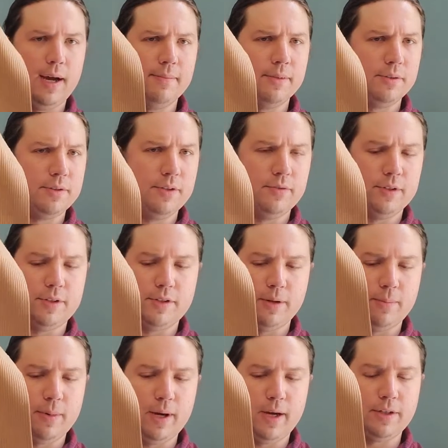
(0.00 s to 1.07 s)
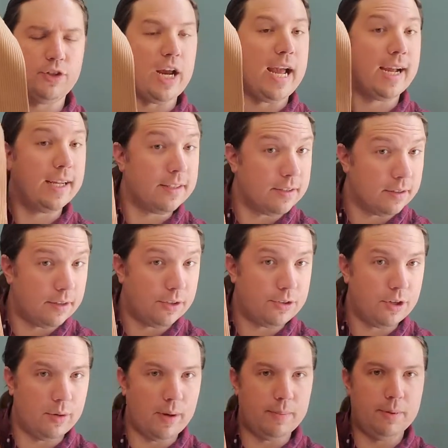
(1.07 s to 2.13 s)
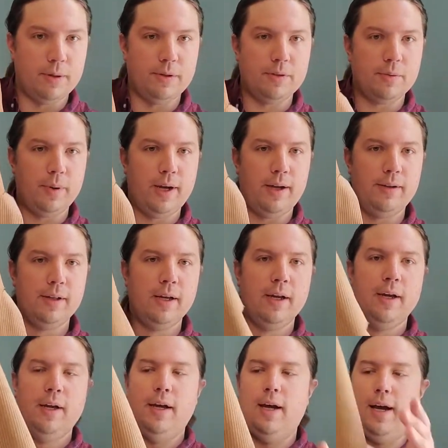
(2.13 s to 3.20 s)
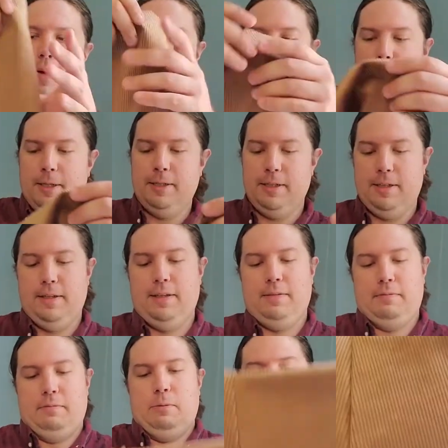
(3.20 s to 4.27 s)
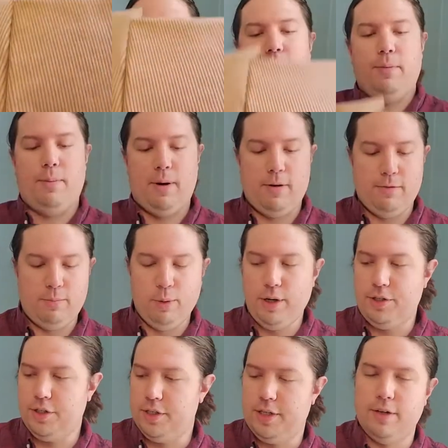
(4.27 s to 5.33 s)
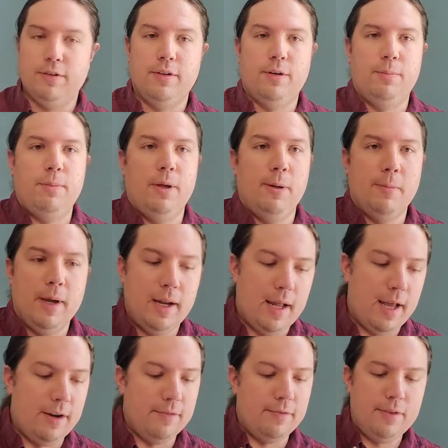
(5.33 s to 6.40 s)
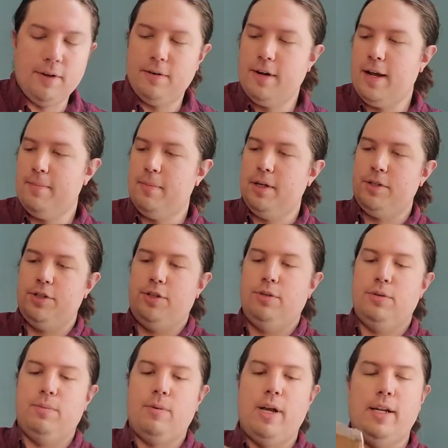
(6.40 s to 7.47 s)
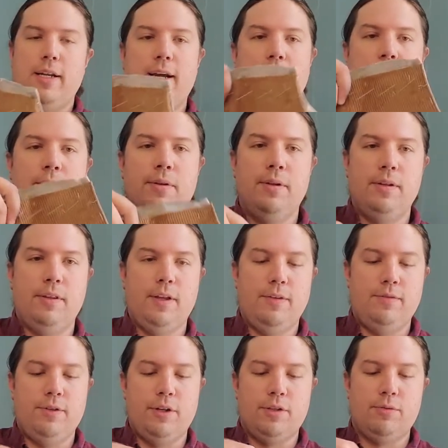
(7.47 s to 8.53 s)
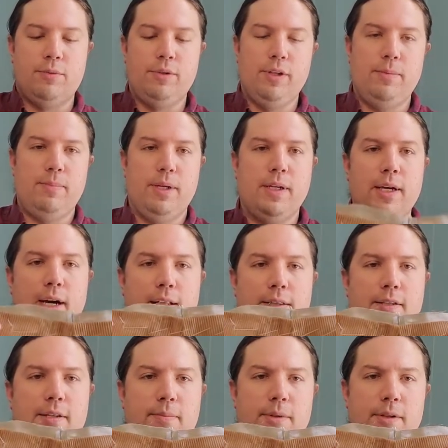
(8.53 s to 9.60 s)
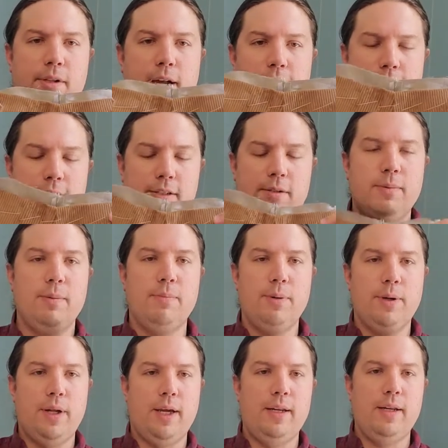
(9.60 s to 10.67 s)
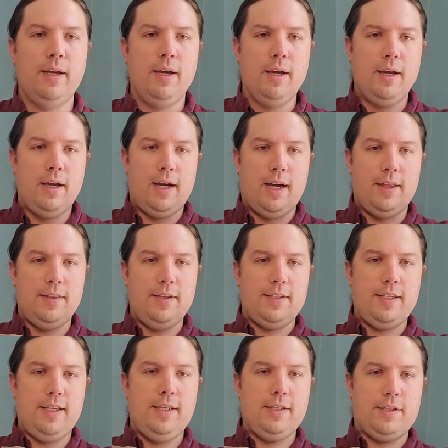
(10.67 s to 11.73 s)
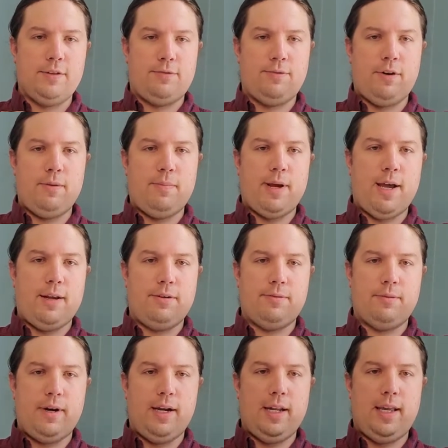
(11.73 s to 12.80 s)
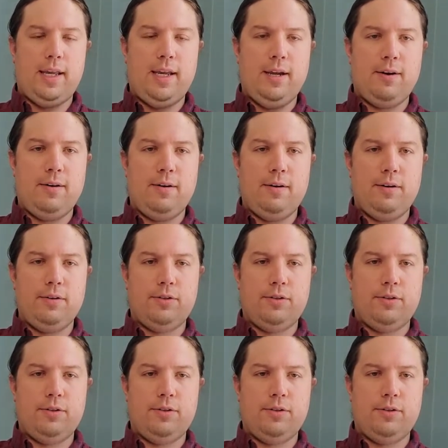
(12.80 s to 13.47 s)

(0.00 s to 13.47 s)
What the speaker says: There's even some jackets that they show up in as well. But we have a pair of breeches here that are being made out of. They're not much to them right now. They've just really been cut and some of the linings have been put in. This is the front panel right here.